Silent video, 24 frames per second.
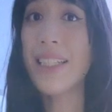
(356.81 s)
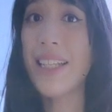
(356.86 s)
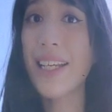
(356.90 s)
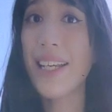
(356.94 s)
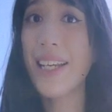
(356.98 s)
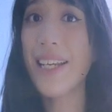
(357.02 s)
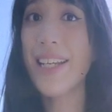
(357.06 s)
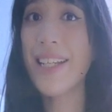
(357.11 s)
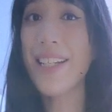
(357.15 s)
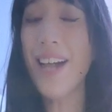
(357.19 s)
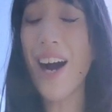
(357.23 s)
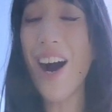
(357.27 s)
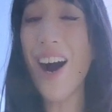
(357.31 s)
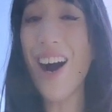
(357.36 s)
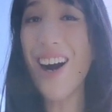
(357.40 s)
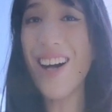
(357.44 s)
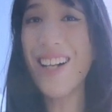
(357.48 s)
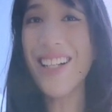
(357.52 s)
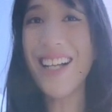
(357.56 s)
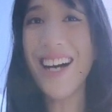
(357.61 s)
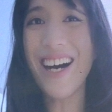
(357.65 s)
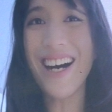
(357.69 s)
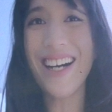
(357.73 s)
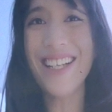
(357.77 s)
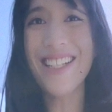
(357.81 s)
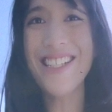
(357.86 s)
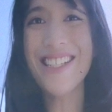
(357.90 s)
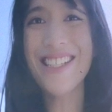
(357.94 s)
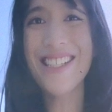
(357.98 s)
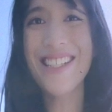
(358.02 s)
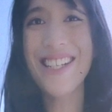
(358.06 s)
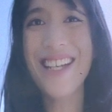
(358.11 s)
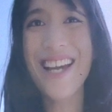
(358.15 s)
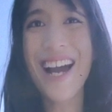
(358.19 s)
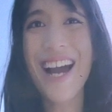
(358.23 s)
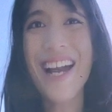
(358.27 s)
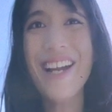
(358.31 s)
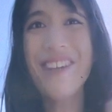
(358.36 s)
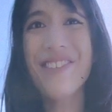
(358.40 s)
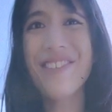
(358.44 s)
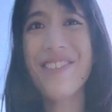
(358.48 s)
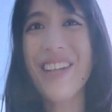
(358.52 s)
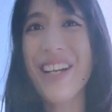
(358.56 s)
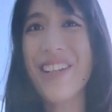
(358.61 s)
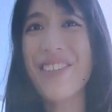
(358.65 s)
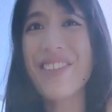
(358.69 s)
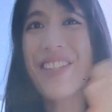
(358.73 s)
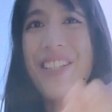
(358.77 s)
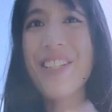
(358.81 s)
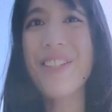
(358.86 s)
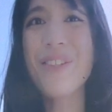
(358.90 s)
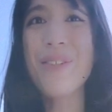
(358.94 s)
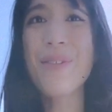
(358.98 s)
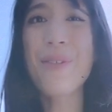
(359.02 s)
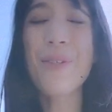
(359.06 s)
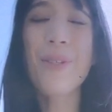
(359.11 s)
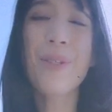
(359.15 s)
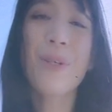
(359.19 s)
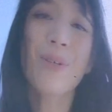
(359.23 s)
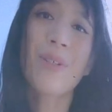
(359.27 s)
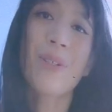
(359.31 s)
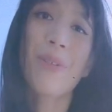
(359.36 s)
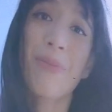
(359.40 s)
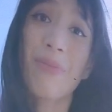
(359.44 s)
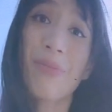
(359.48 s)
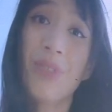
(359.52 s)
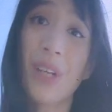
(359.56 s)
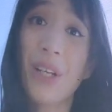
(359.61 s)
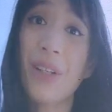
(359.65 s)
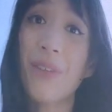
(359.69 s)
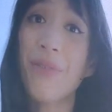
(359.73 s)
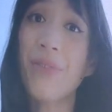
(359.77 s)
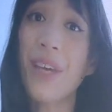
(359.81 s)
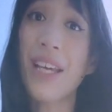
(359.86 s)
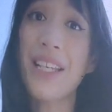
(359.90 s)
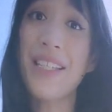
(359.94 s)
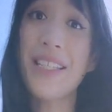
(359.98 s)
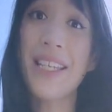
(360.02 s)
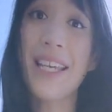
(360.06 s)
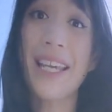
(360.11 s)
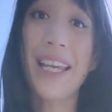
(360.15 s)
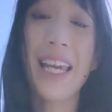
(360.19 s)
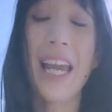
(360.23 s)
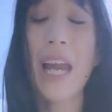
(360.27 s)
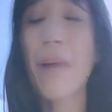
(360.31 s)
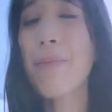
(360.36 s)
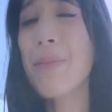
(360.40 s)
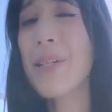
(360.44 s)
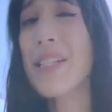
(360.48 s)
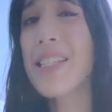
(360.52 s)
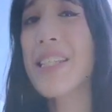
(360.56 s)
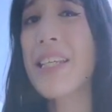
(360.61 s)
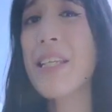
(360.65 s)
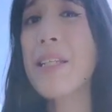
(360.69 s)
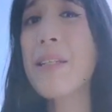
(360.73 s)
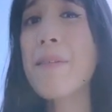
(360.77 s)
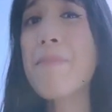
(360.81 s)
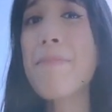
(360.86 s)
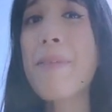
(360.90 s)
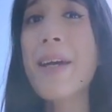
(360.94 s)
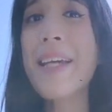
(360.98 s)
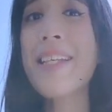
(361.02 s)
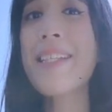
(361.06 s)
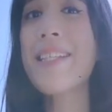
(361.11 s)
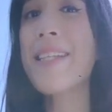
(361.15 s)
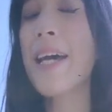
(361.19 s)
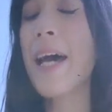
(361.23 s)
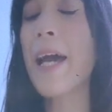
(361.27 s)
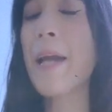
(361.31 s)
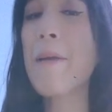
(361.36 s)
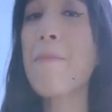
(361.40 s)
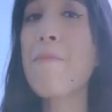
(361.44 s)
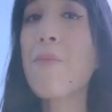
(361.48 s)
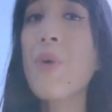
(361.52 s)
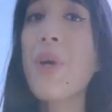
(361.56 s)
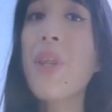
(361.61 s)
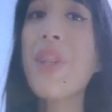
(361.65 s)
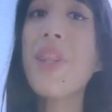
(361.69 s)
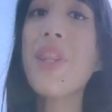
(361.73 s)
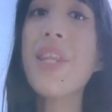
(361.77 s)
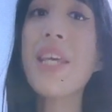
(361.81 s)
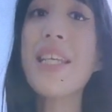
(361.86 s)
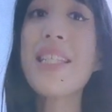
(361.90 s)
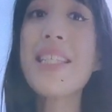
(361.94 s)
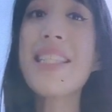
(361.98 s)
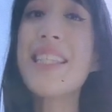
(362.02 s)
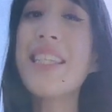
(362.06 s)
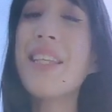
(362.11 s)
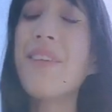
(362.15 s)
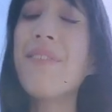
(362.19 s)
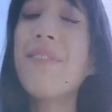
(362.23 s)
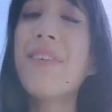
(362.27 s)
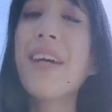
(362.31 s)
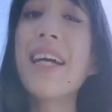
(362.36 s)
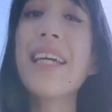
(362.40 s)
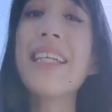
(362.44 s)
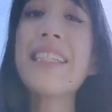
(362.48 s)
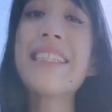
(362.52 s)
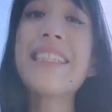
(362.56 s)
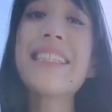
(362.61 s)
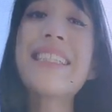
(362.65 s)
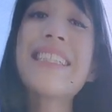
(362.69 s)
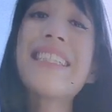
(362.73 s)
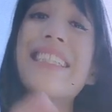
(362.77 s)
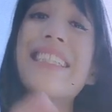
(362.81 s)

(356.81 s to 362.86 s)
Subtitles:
in all honesty, I rarely use those front-facing cameras in my time with this device. It